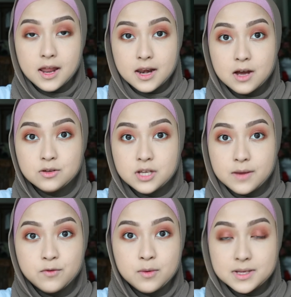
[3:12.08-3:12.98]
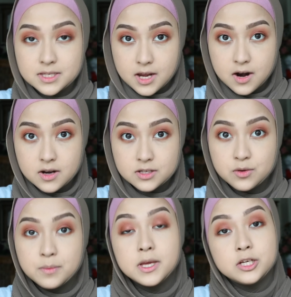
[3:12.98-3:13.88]
And now time for mascara,
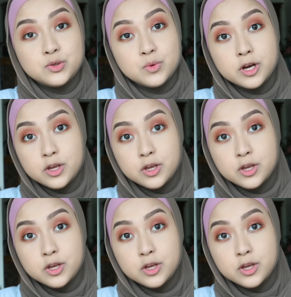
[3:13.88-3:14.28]
so make sure